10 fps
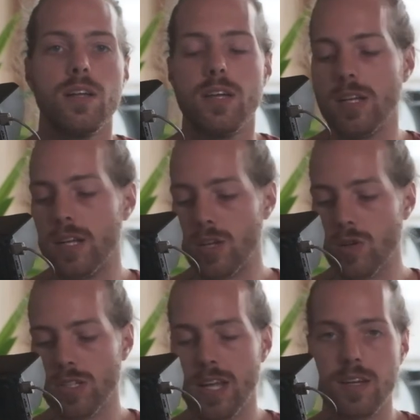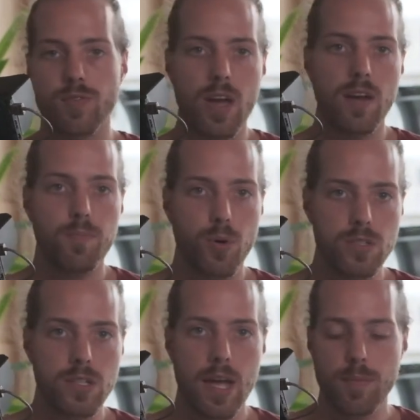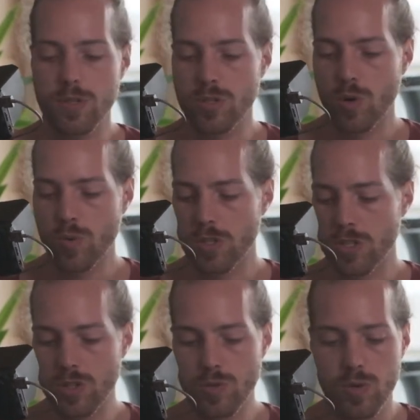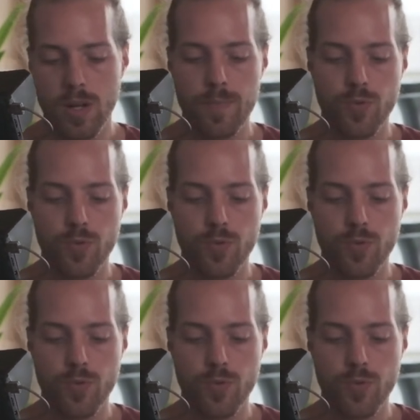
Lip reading: it looks like if you point the camera towards you.